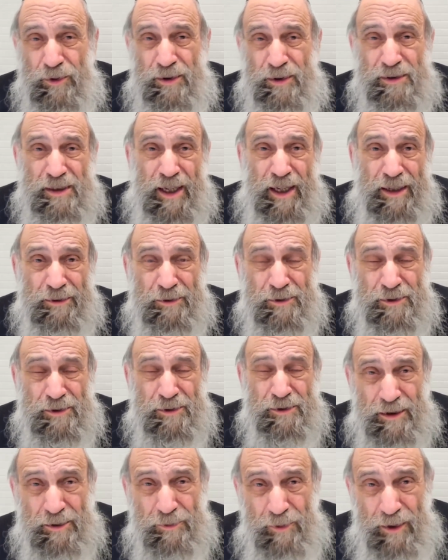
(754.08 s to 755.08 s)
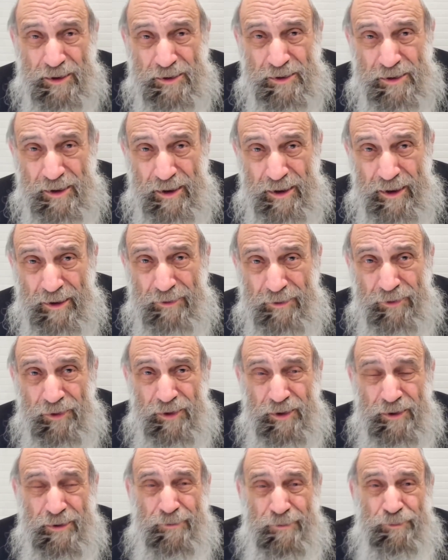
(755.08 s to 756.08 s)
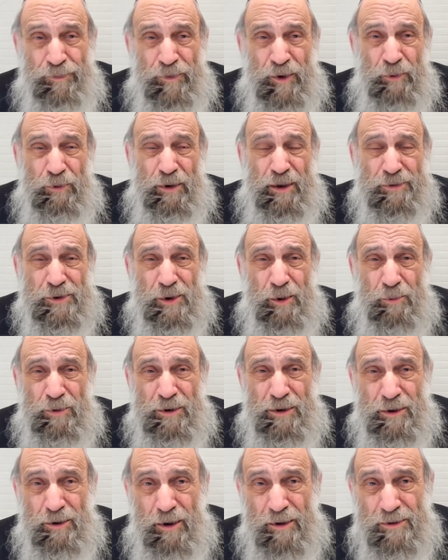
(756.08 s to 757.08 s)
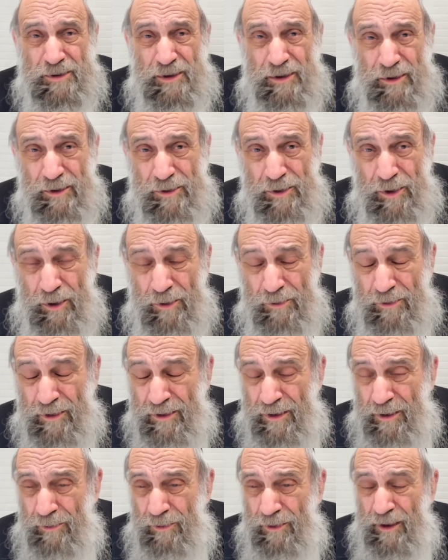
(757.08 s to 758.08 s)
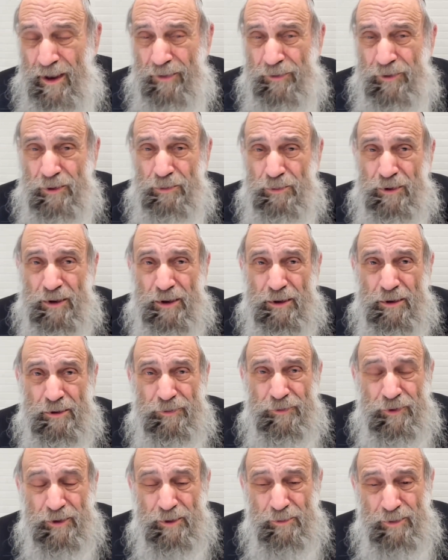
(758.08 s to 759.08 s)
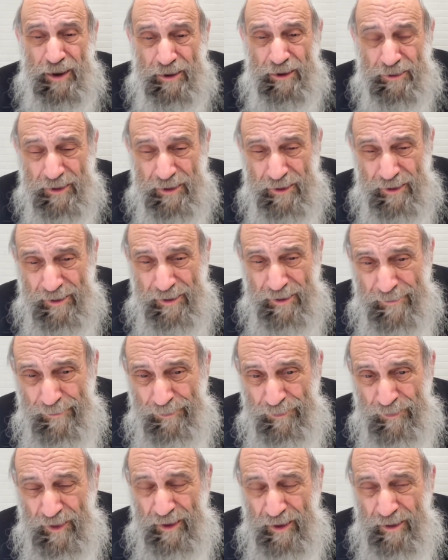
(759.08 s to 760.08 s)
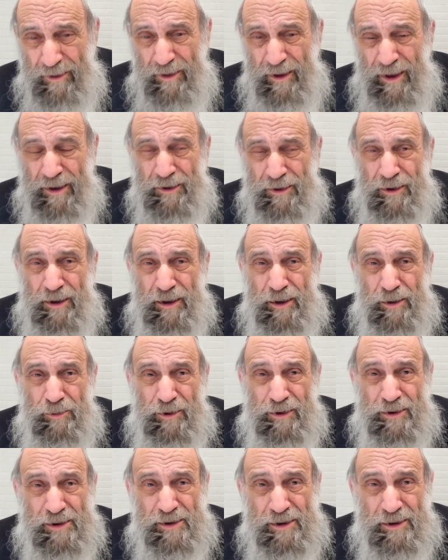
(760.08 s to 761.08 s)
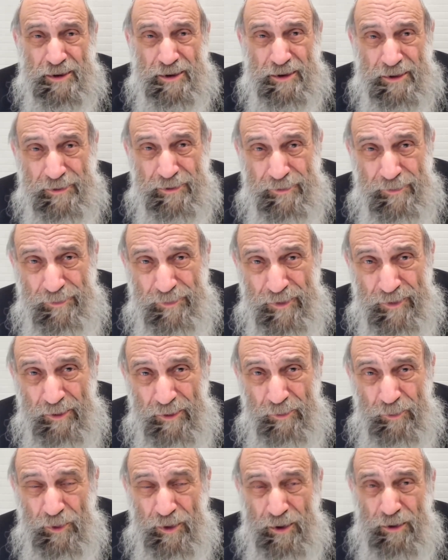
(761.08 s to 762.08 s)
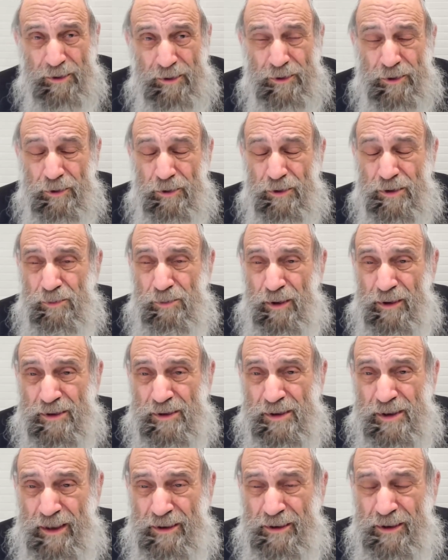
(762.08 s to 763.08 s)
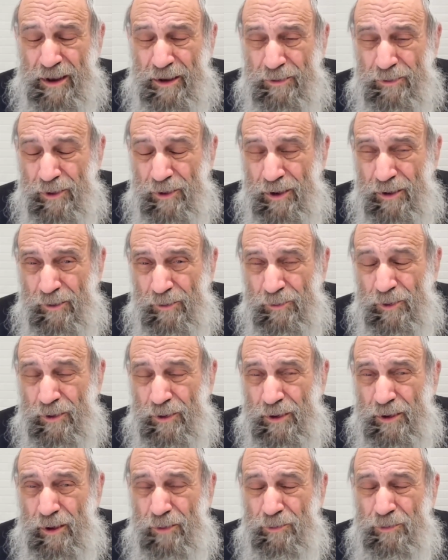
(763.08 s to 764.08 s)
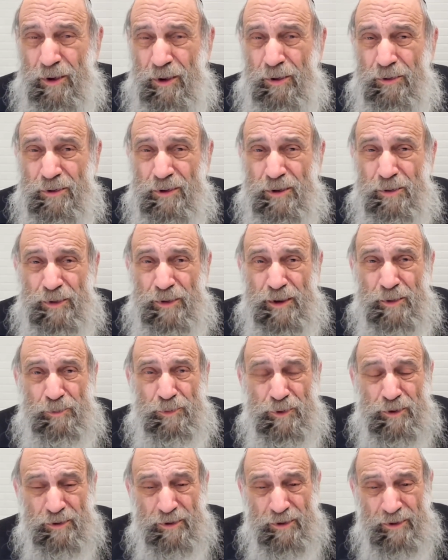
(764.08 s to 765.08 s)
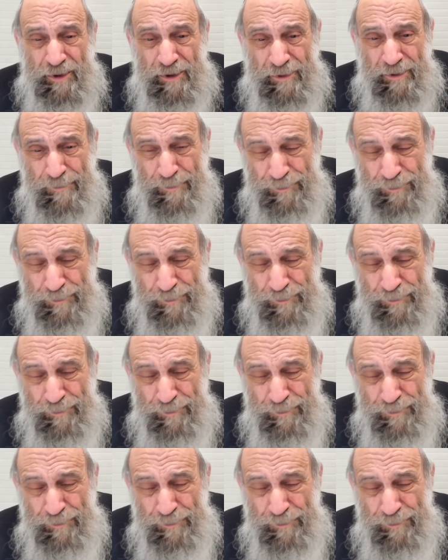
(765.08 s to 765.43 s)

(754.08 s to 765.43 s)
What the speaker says: desires that he wants to have. We have so many laws in the Torah that we have to be careful about. They're not animalistic. We're going towards Mount Sinai. You come to holy people.